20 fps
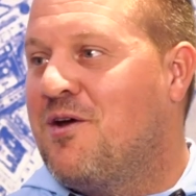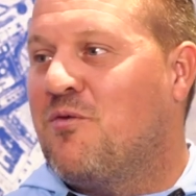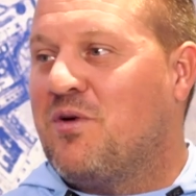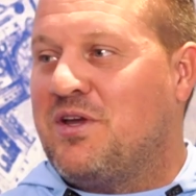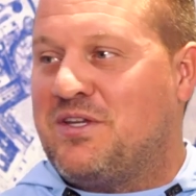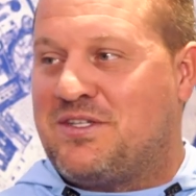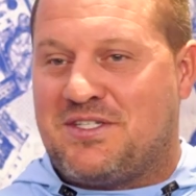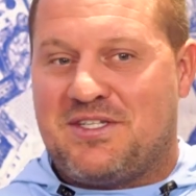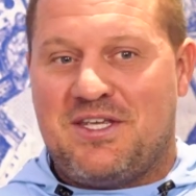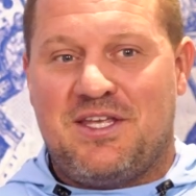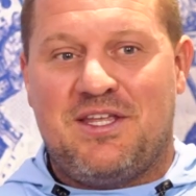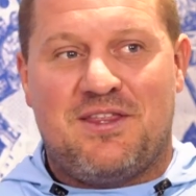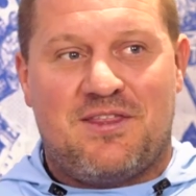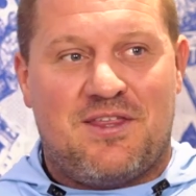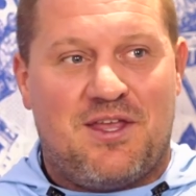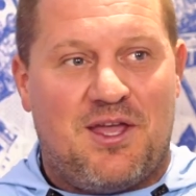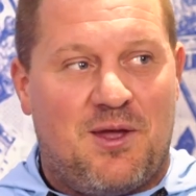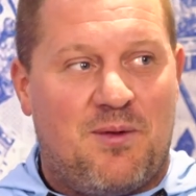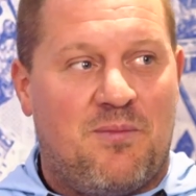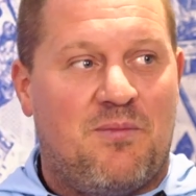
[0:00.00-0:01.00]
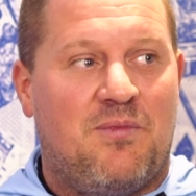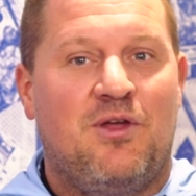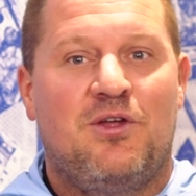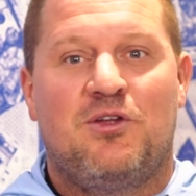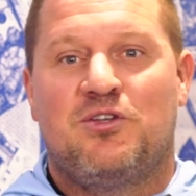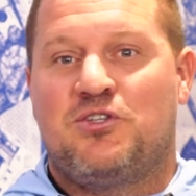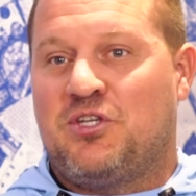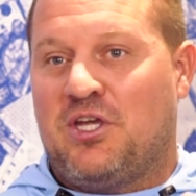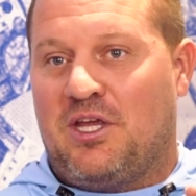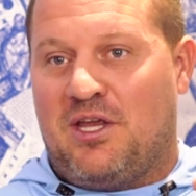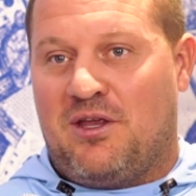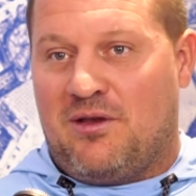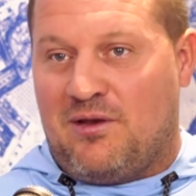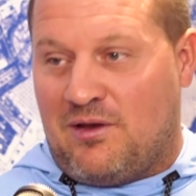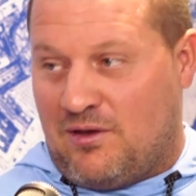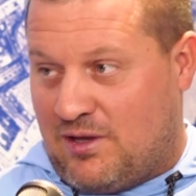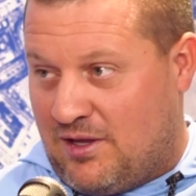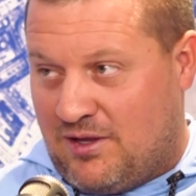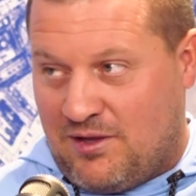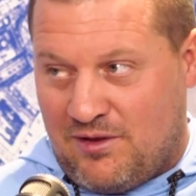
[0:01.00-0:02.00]
We see them
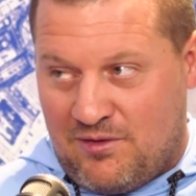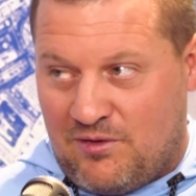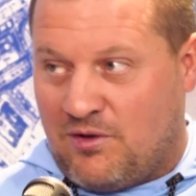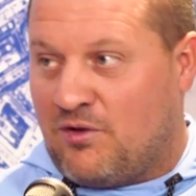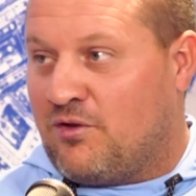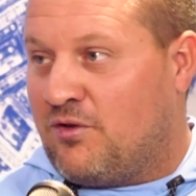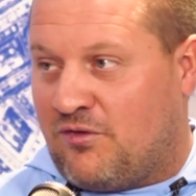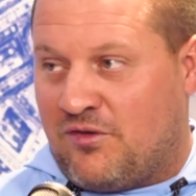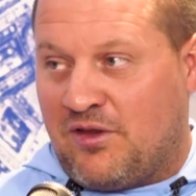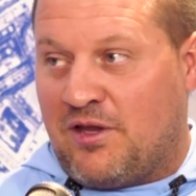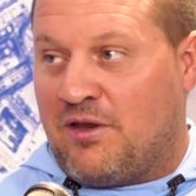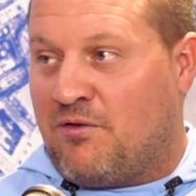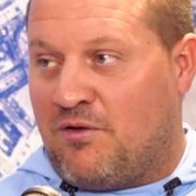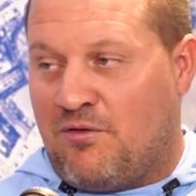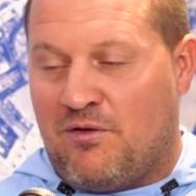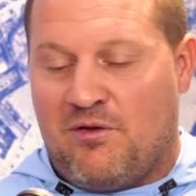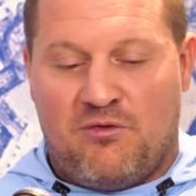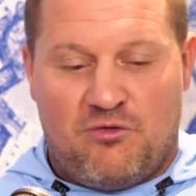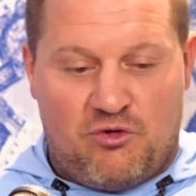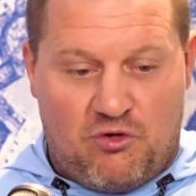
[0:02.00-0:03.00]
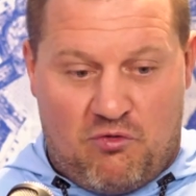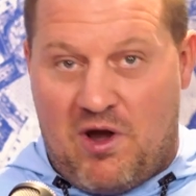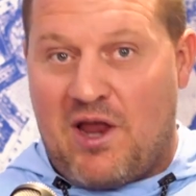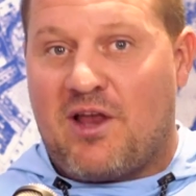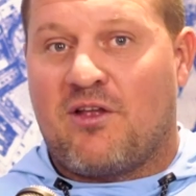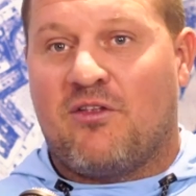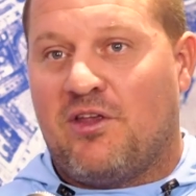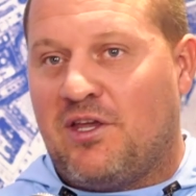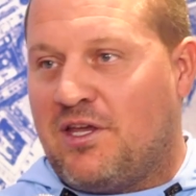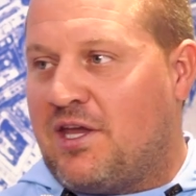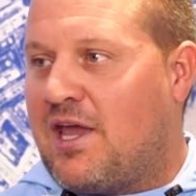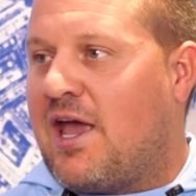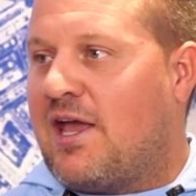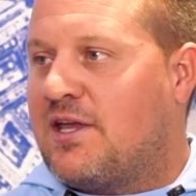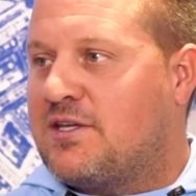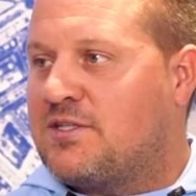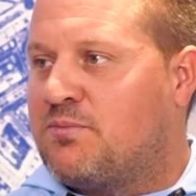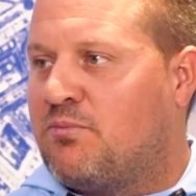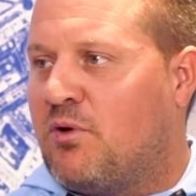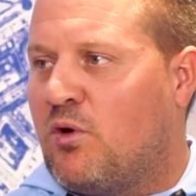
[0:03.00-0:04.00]
to directly,
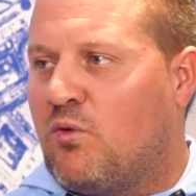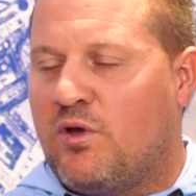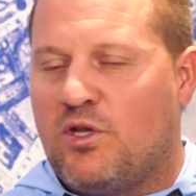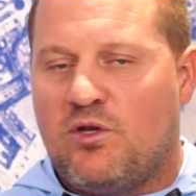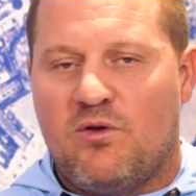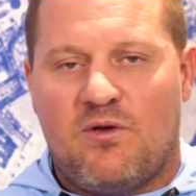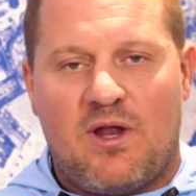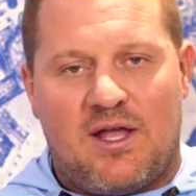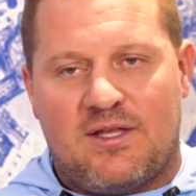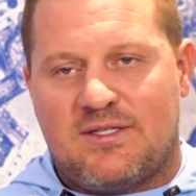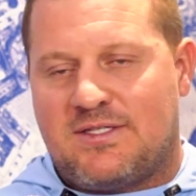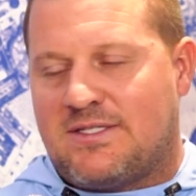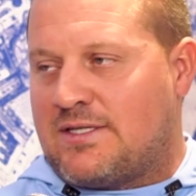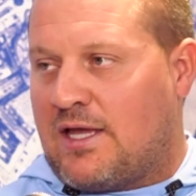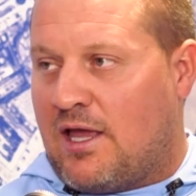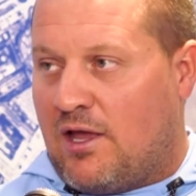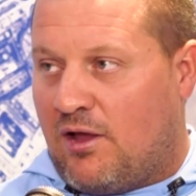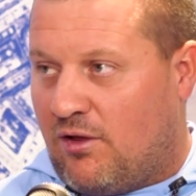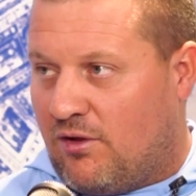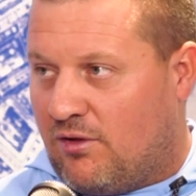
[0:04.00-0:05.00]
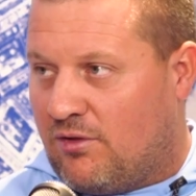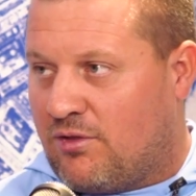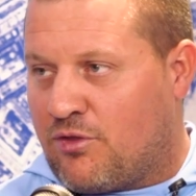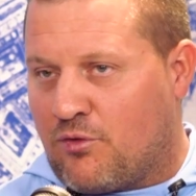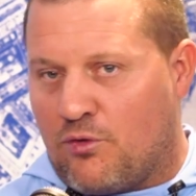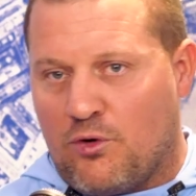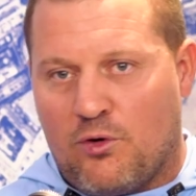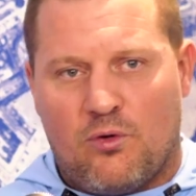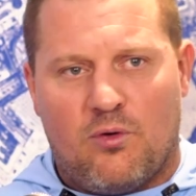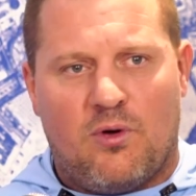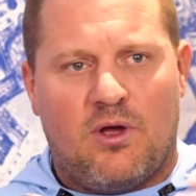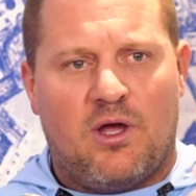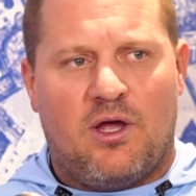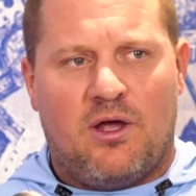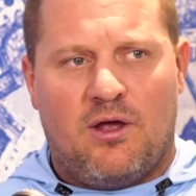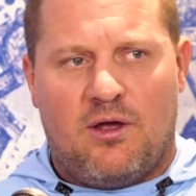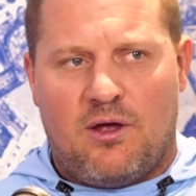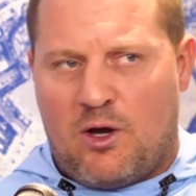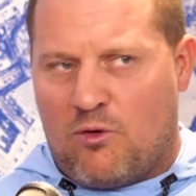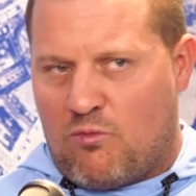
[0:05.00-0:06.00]
yes, but we do not sell through
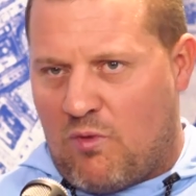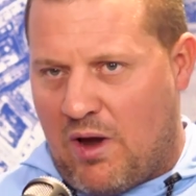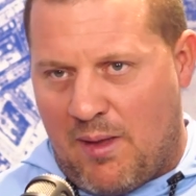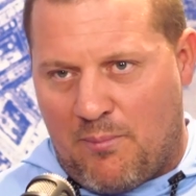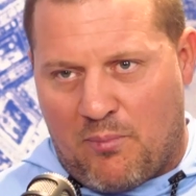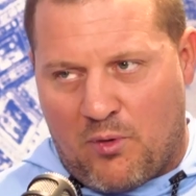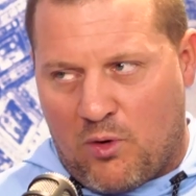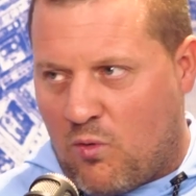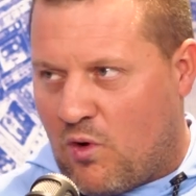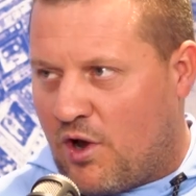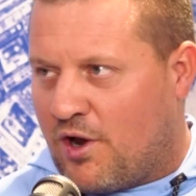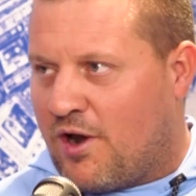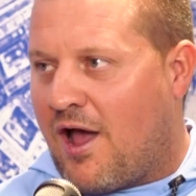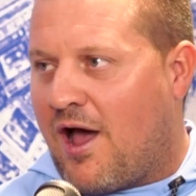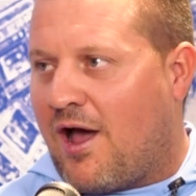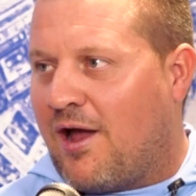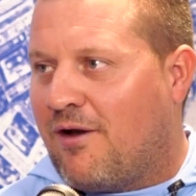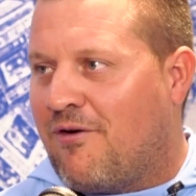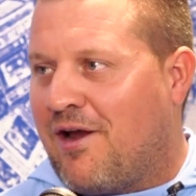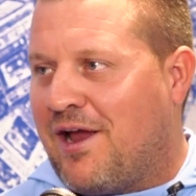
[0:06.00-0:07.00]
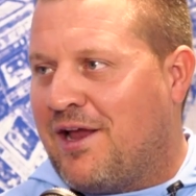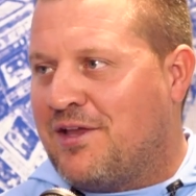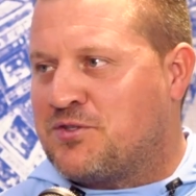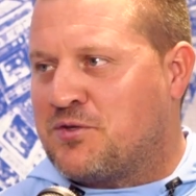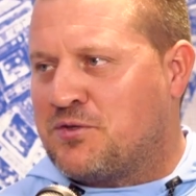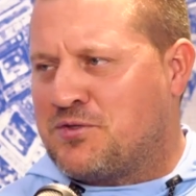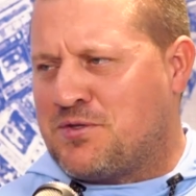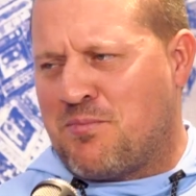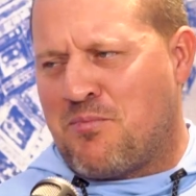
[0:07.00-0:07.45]
a rep or whatnot, right? So it's